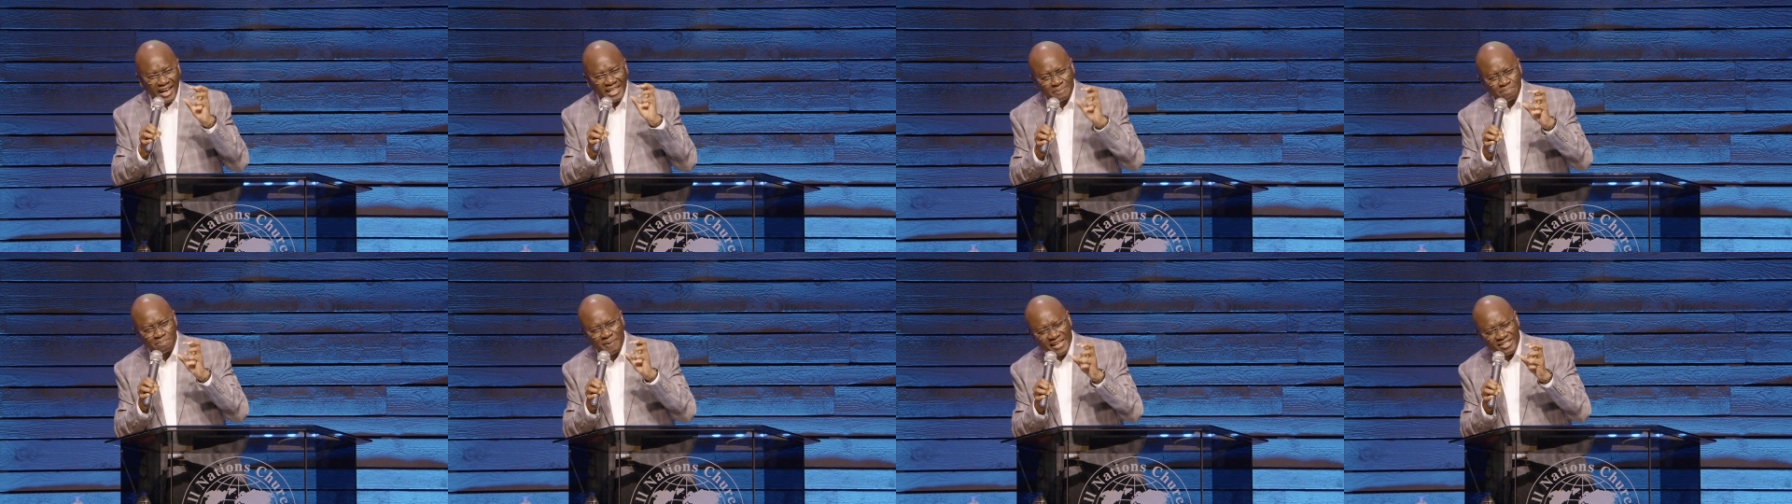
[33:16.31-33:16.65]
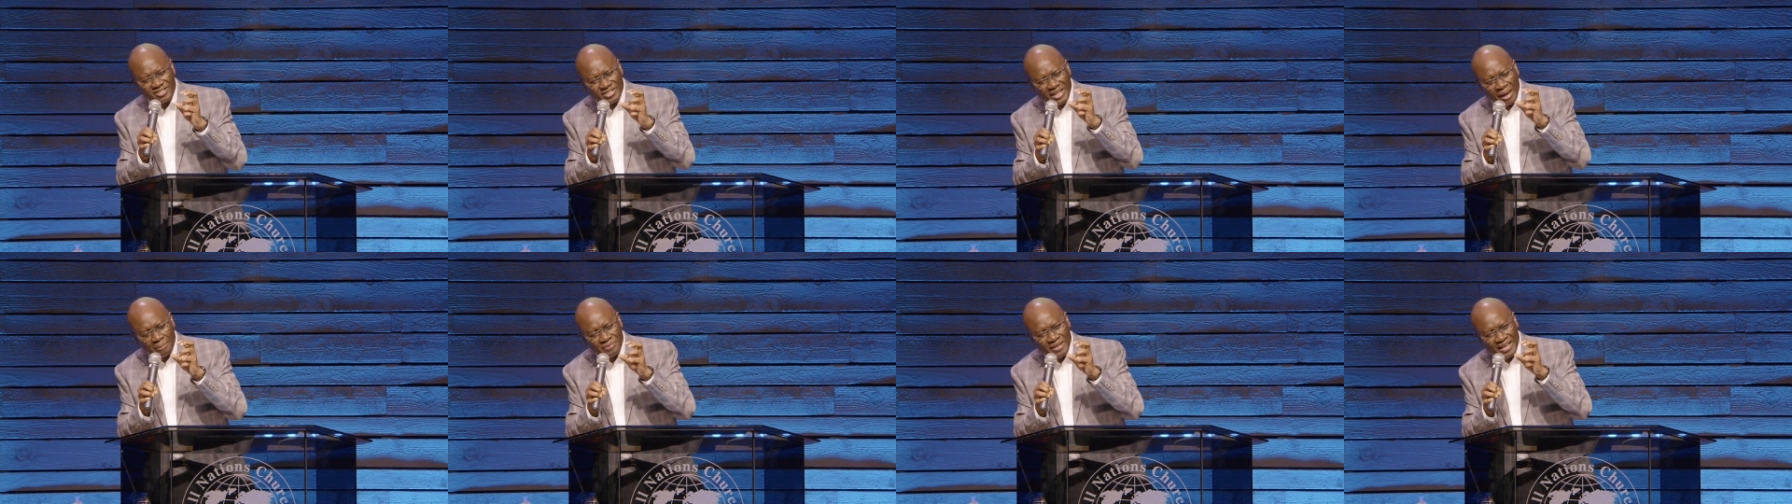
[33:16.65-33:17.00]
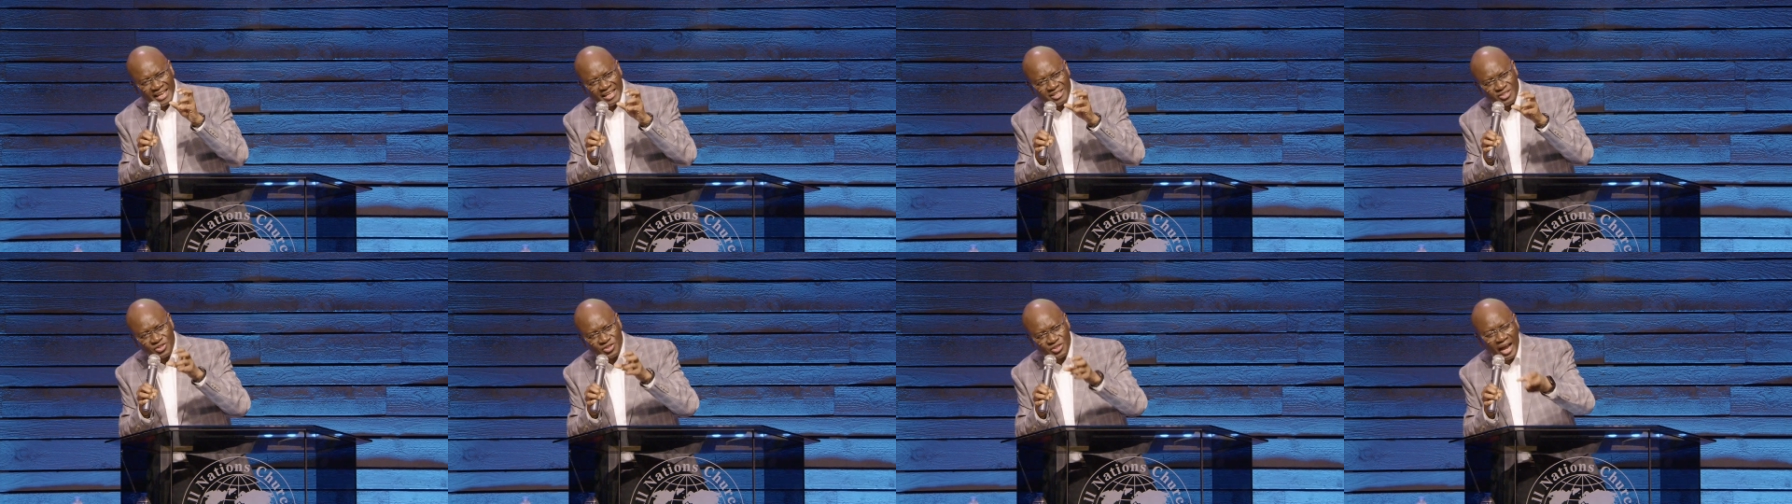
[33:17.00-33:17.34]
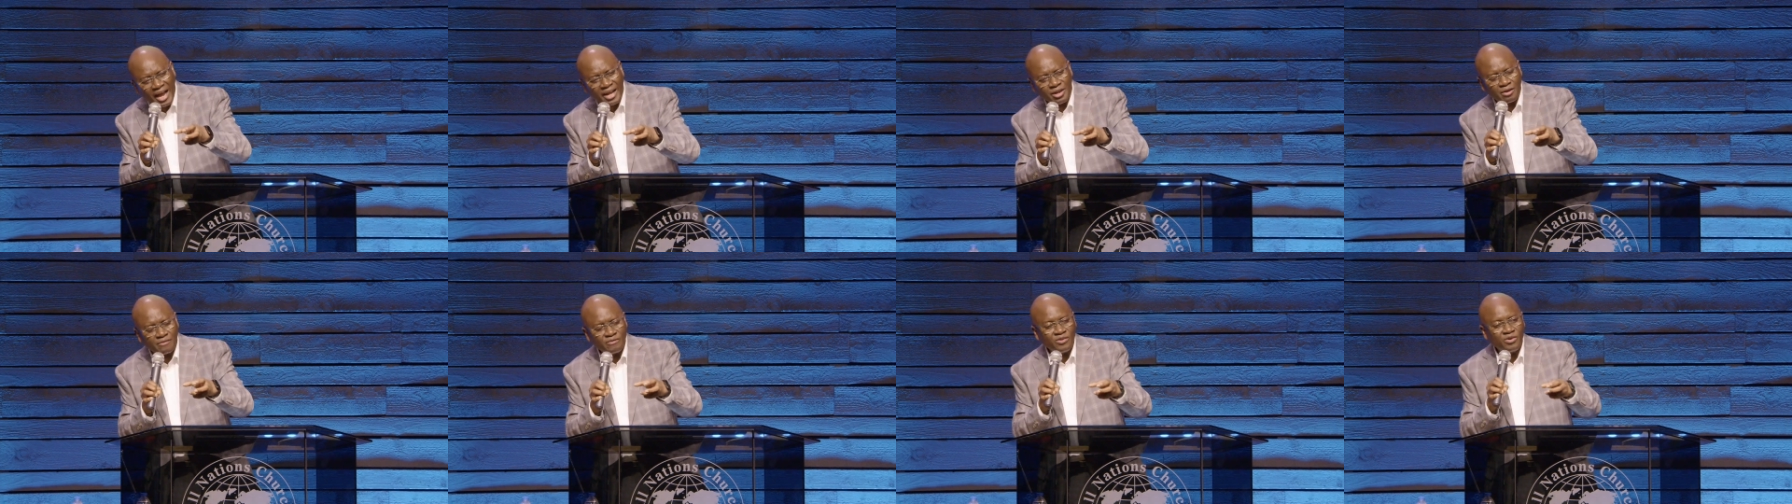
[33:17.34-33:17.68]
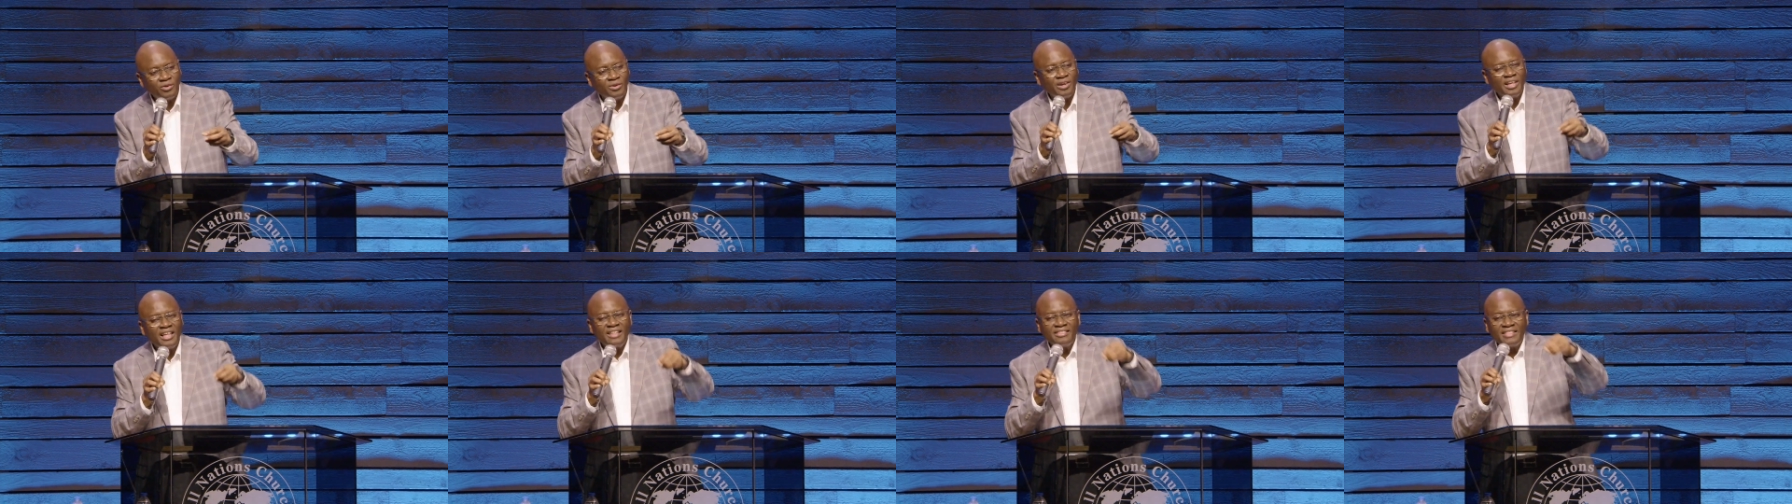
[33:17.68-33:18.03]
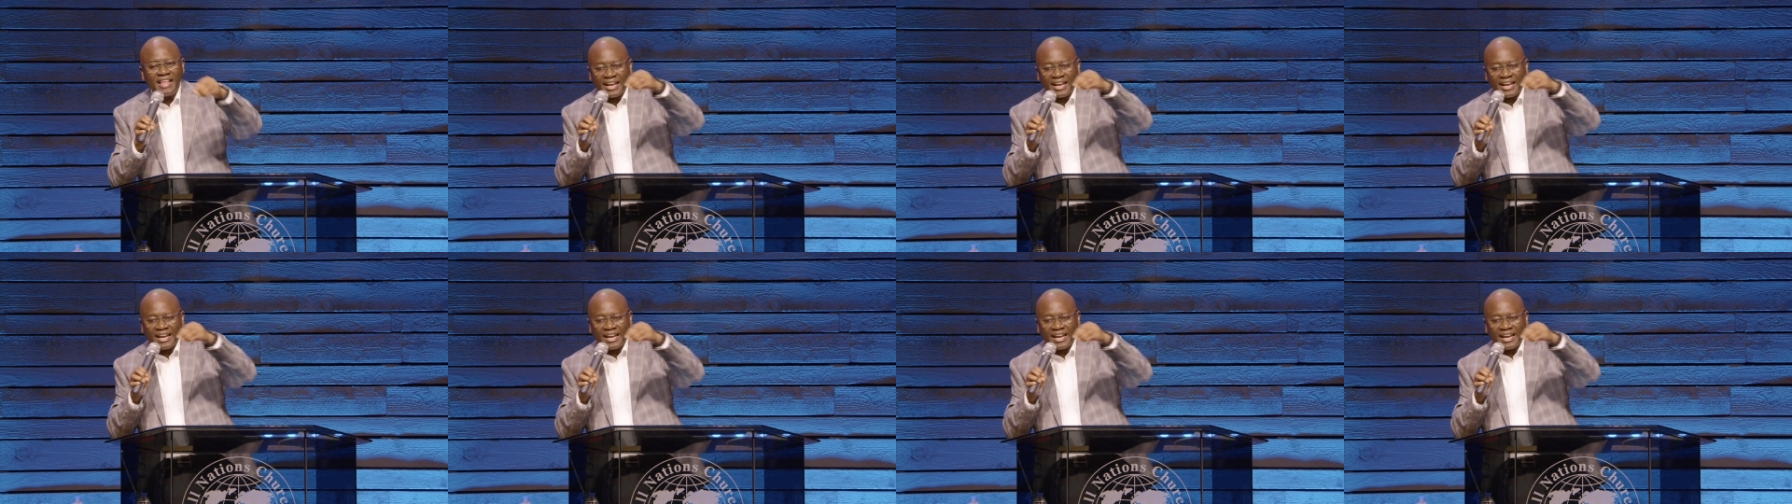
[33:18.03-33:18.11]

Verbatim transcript: has placed something inside of you